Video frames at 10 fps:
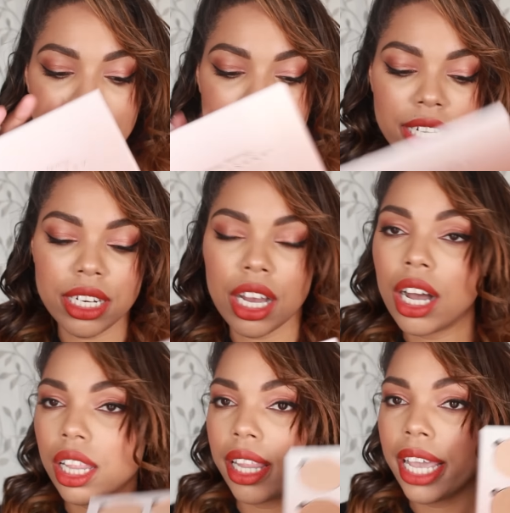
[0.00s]
I can
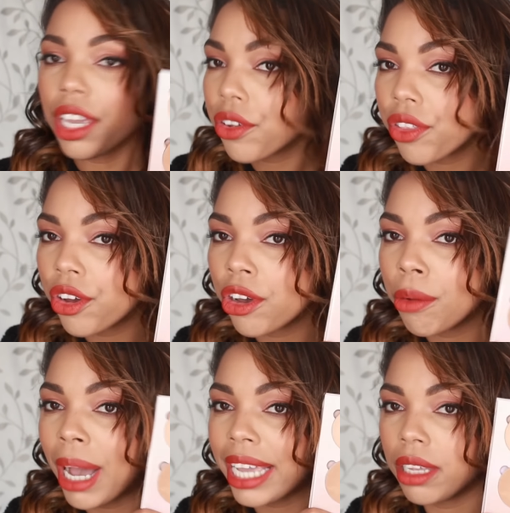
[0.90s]
layer
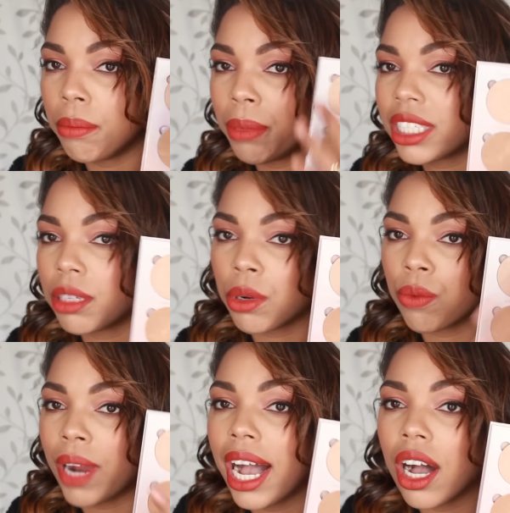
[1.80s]
them, I can mix them
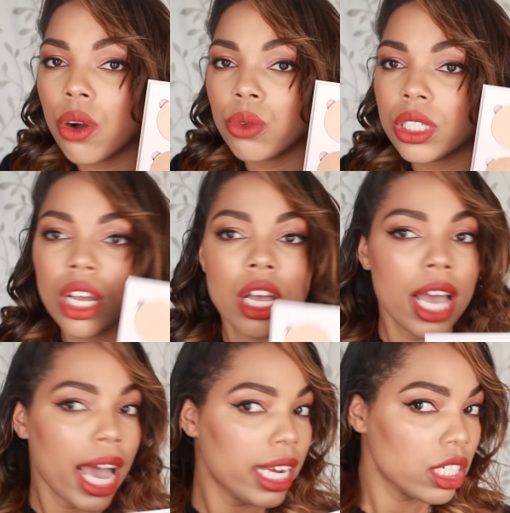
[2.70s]
around,
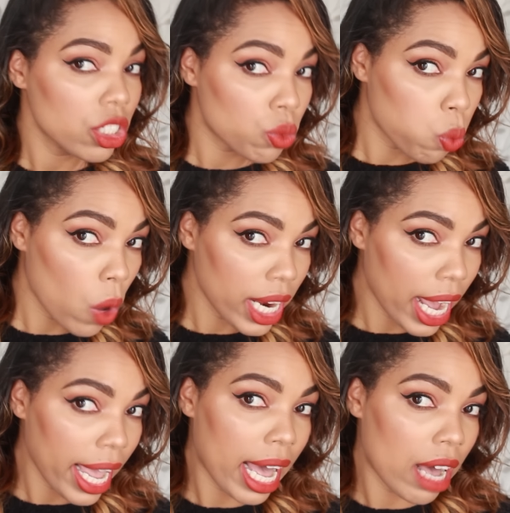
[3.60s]
and it's what
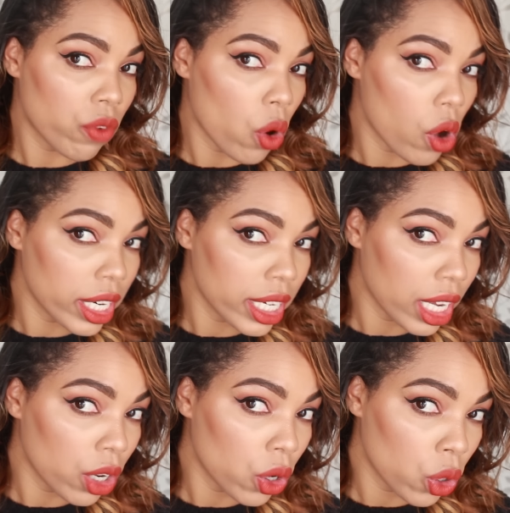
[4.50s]
I have on it,
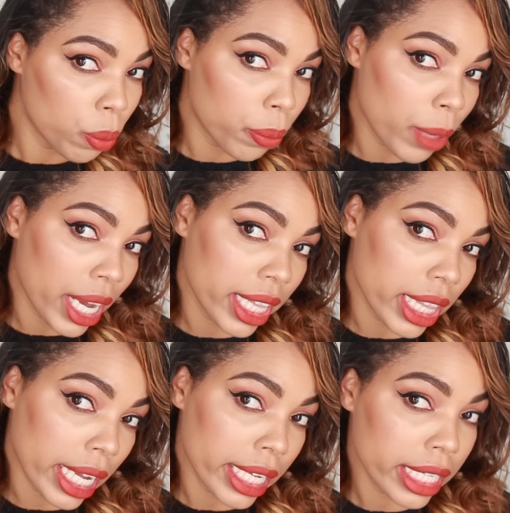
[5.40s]
and I hope my
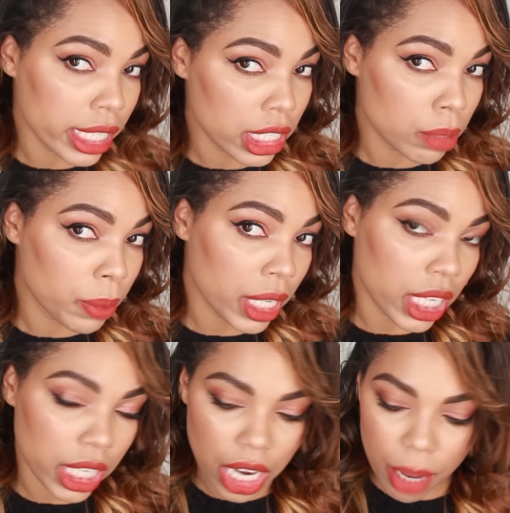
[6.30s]
lighting is
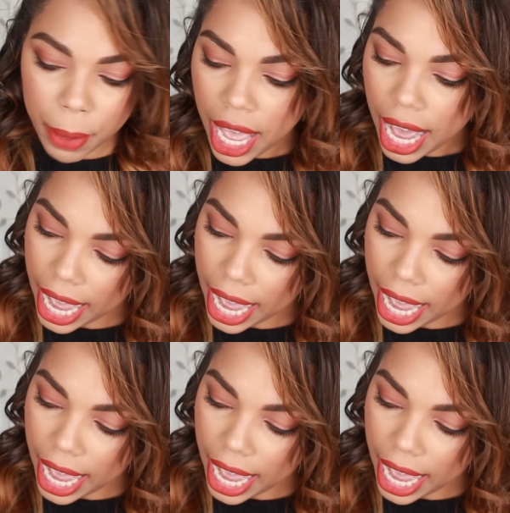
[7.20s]
picking it up.